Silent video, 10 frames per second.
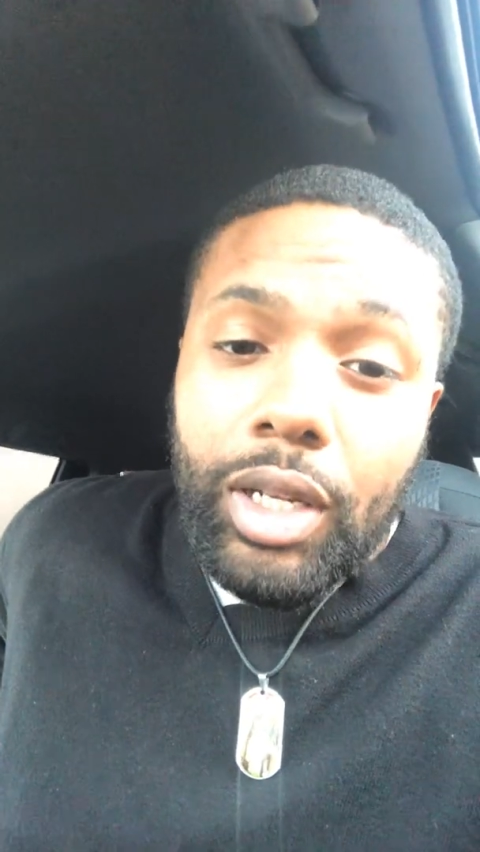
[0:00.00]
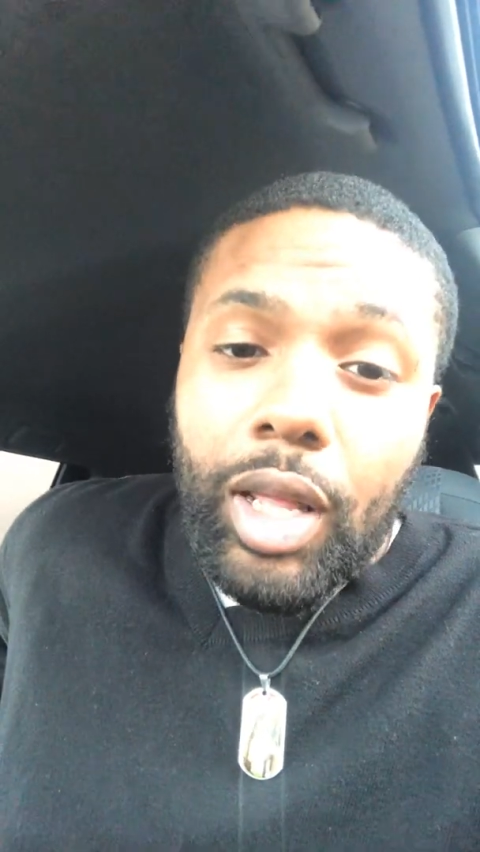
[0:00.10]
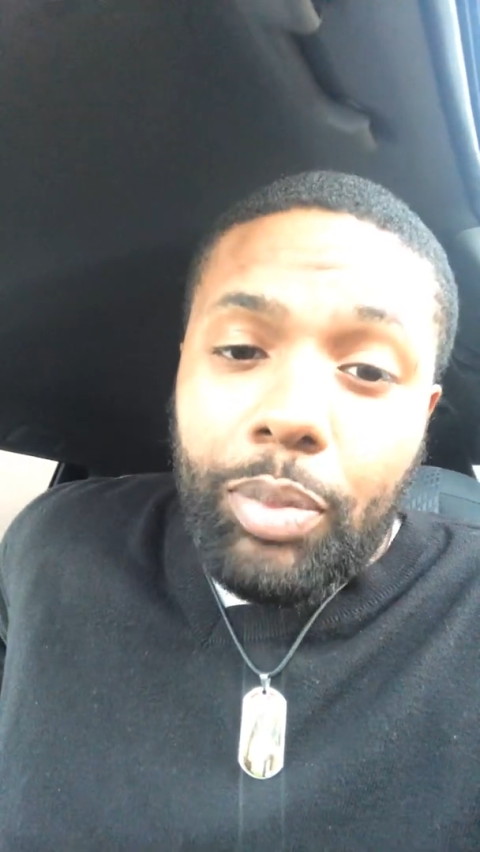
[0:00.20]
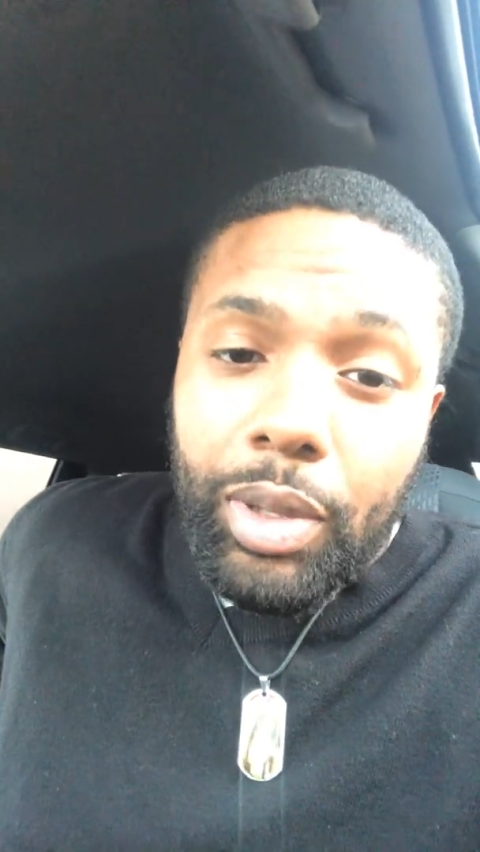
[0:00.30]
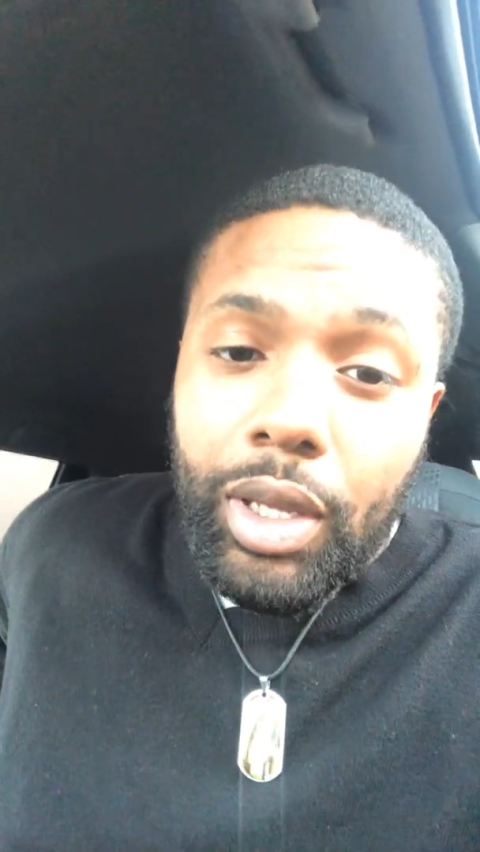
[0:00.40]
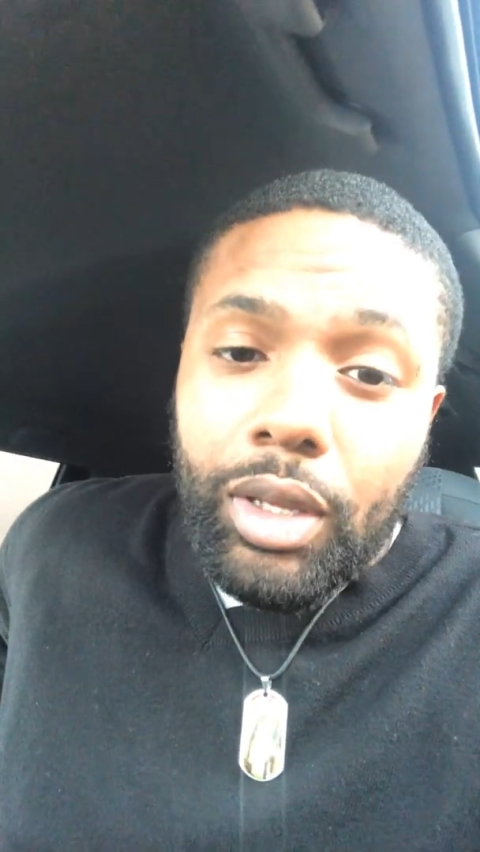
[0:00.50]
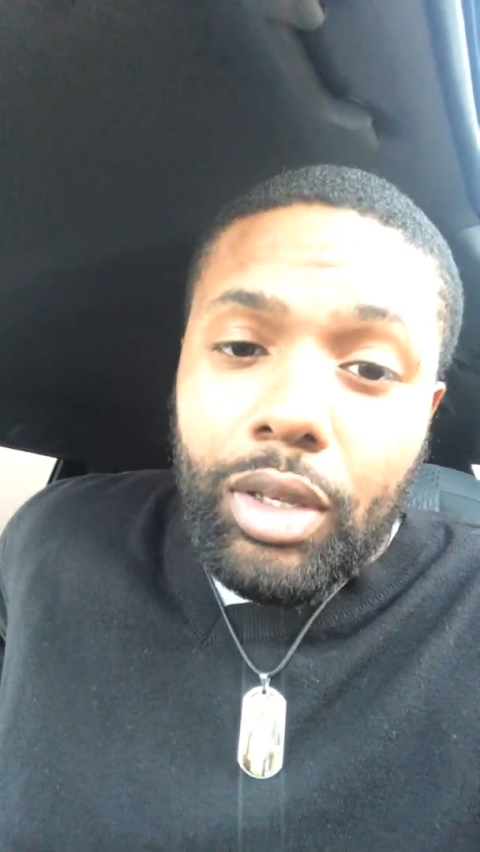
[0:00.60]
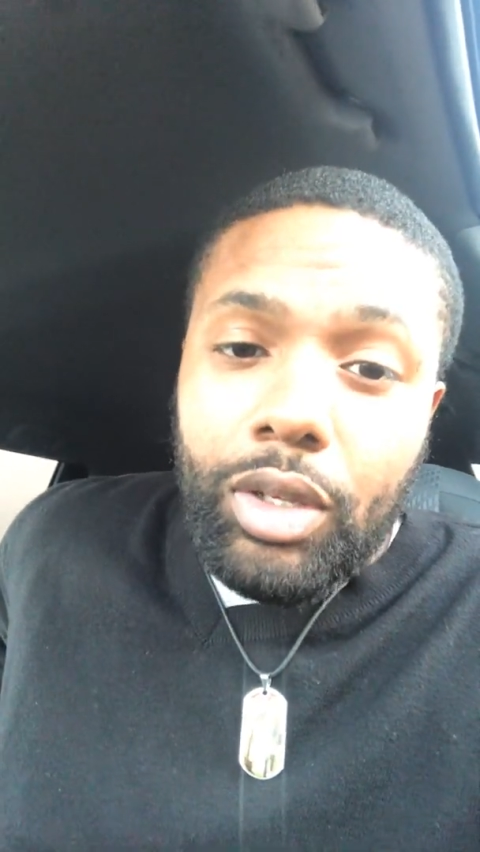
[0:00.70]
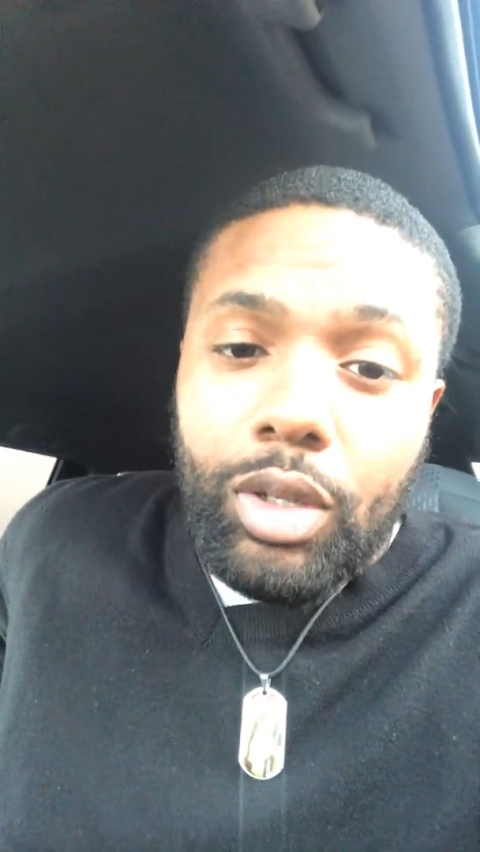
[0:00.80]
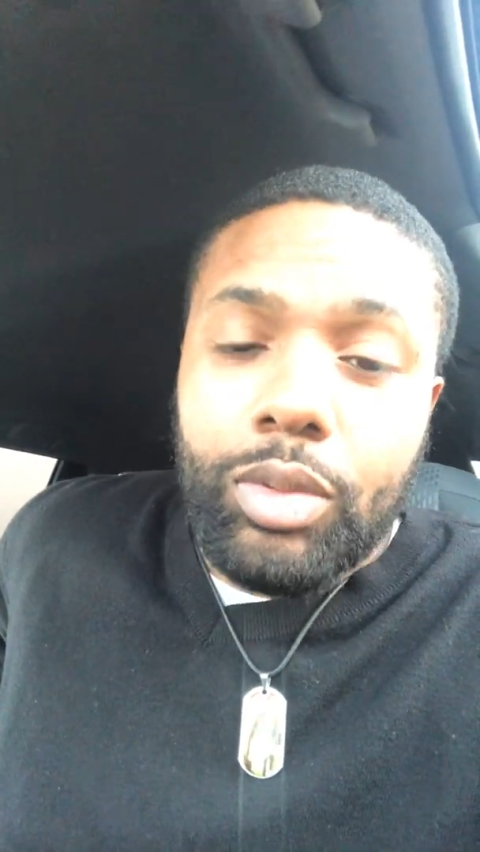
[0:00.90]
that pick.
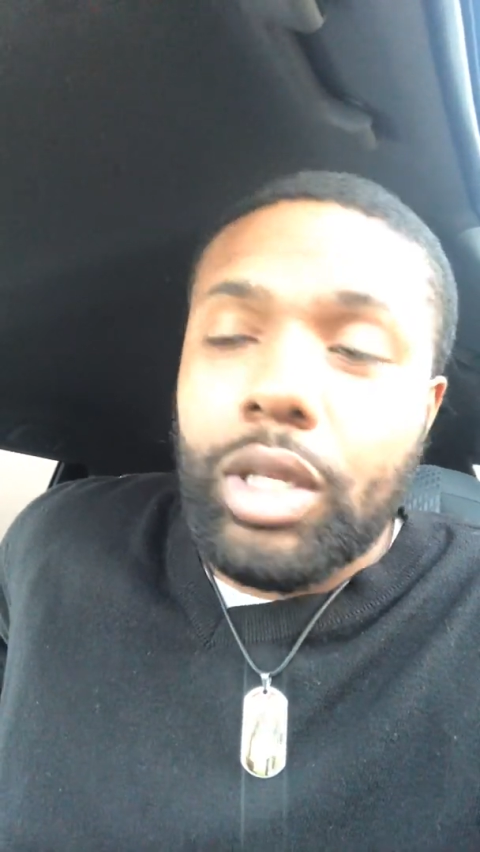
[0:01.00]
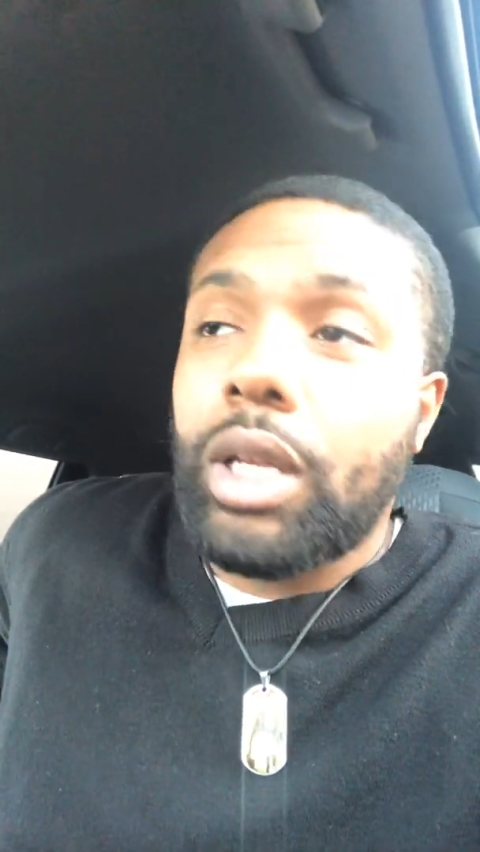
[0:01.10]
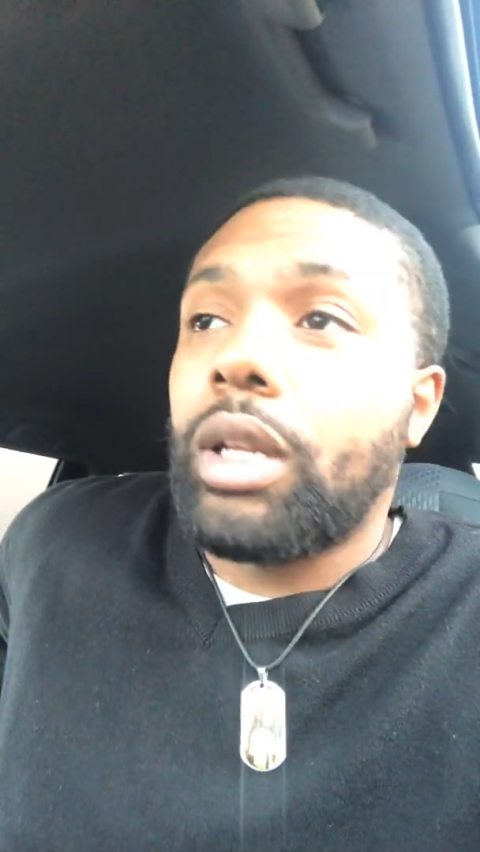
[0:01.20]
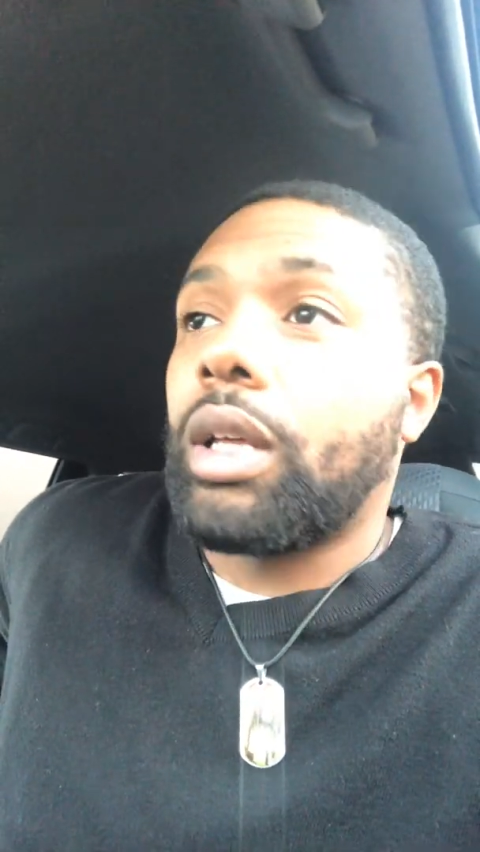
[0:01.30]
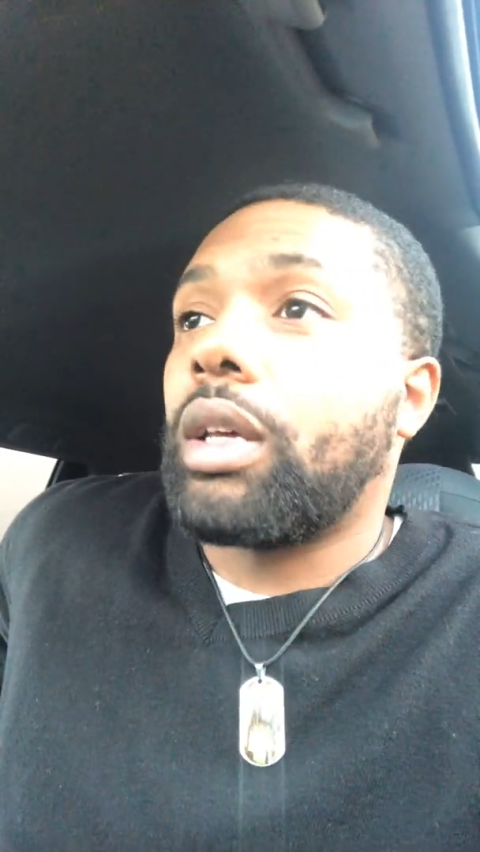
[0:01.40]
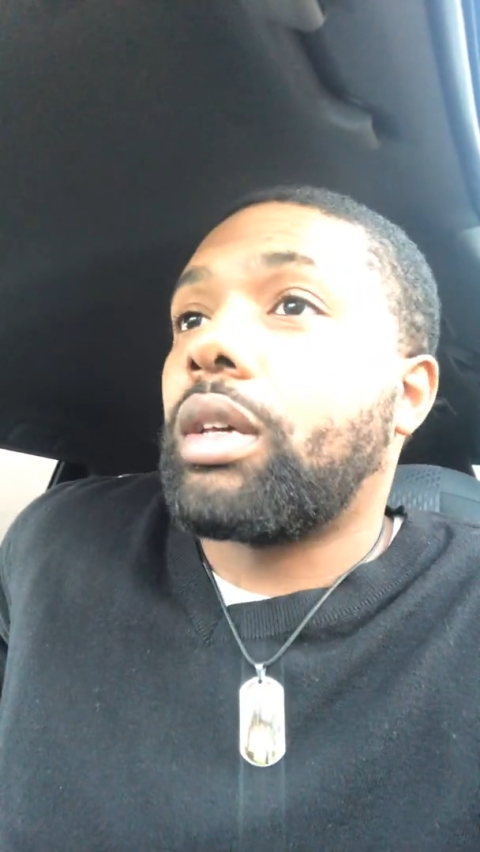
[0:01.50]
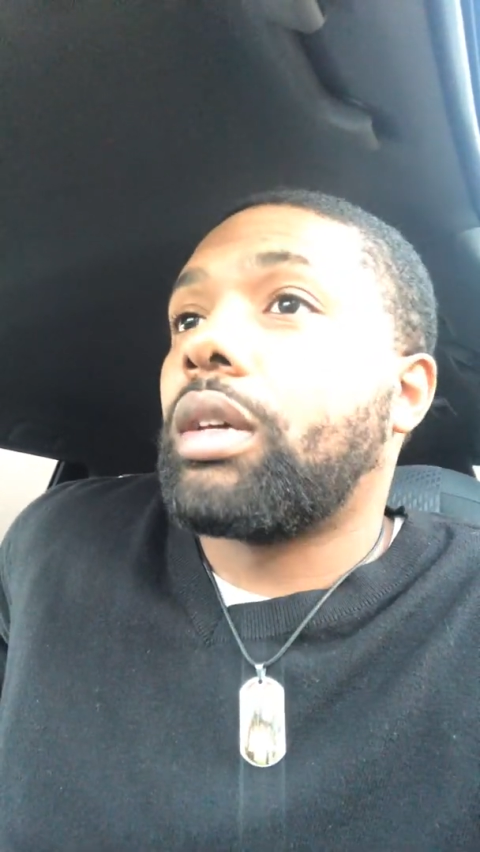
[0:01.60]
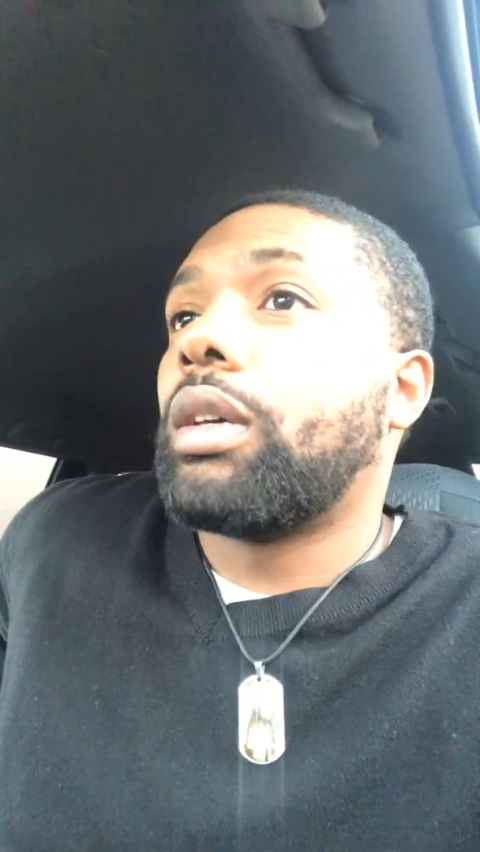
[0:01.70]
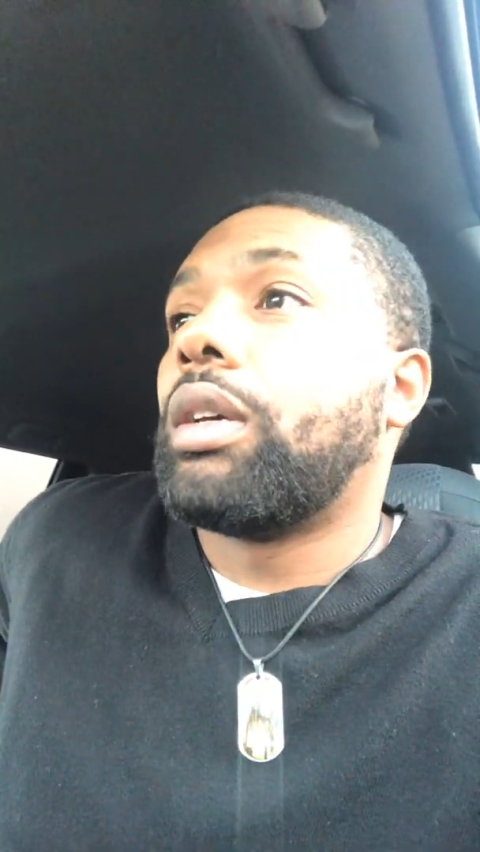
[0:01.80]
You know what I'm saying? Like,